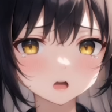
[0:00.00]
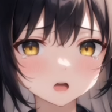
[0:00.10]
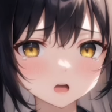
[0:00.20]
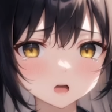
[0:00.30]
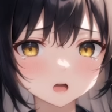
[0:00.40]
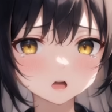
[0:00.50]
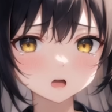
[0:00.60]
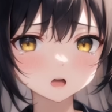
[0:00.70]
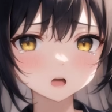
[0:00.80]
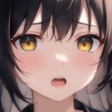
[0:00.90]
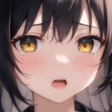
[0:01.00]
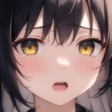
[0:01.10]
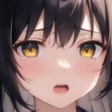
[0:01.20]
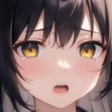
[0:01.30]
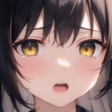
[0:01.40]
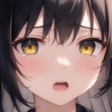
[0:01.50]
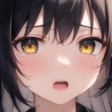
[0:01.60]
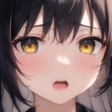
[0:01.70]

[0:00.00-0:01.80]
No one is speaking in this clip.